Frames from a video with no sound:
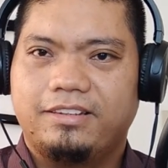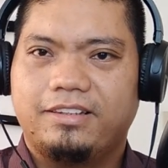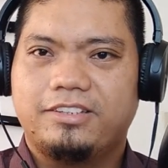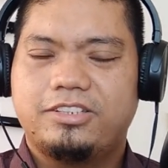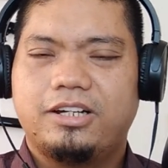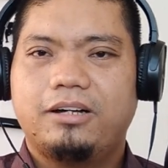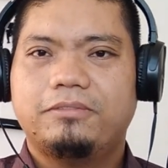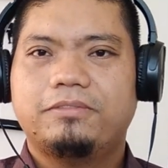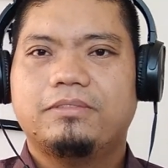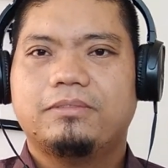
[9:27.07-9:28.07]
the
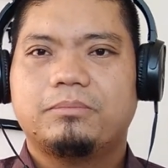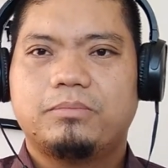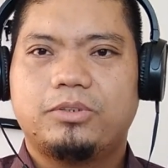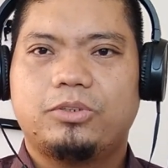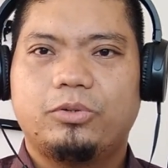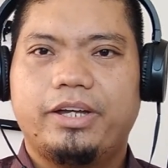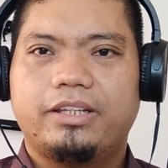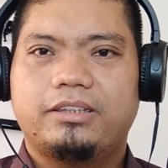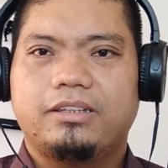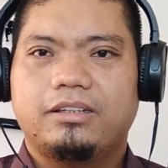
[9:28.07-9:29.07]
job to do
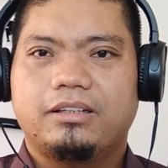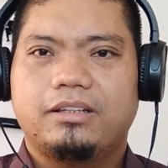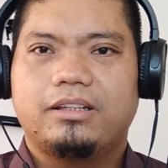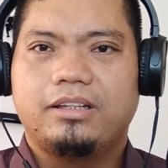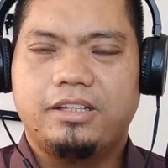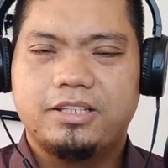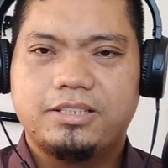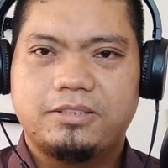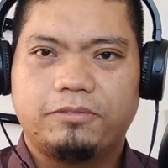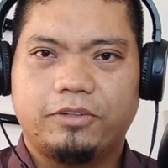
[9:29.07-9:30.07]
it
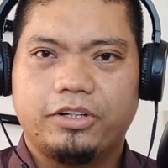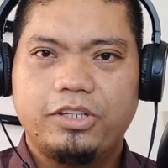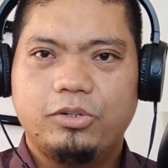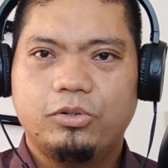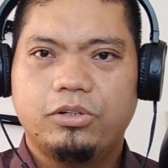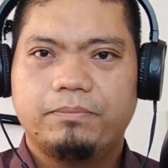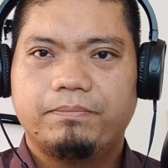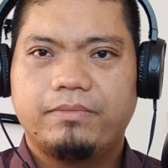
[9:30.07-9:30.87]
is for you